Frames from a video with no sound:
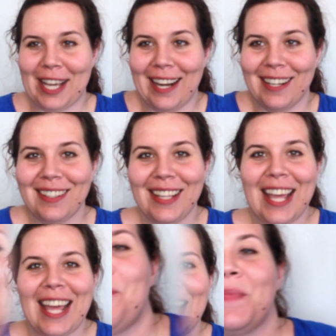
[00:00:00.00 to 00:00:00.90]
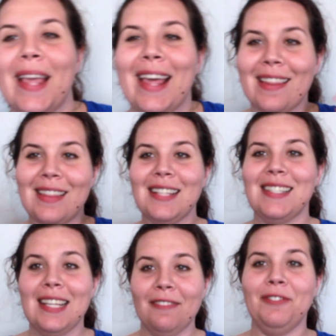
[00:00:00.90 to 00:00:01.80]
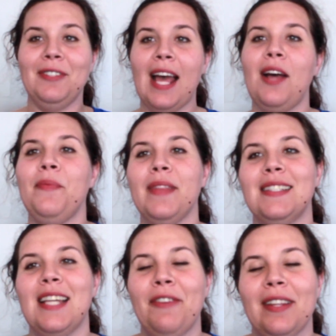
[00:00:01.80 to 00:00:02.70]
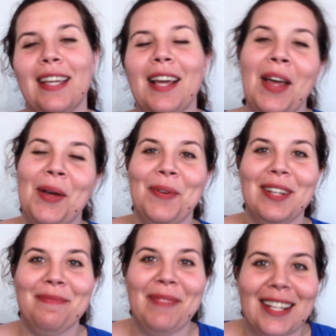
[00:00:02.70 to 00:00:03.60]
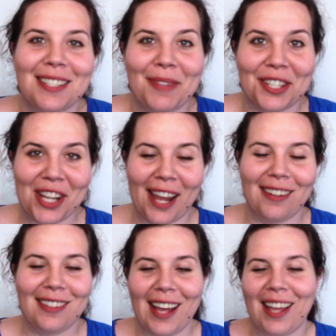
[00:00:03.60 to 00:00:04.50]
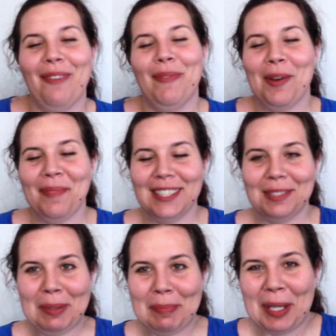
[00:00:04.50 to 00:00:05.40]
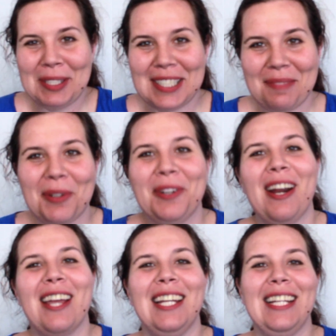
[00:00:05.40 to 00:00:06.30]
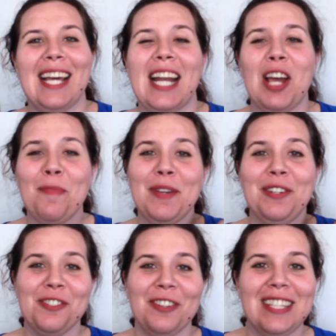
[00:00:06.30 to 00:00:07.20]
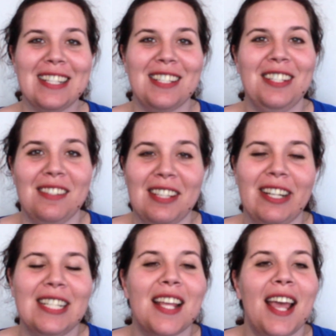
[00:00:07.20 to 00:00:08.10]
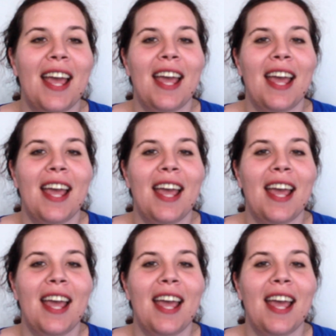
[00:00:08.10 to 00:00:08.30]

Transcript: channel. Again, that's it for now. That's everything. Welcome back to my channel. I'm hoping to be posting more regularly, and I hope you enjoyed this new series.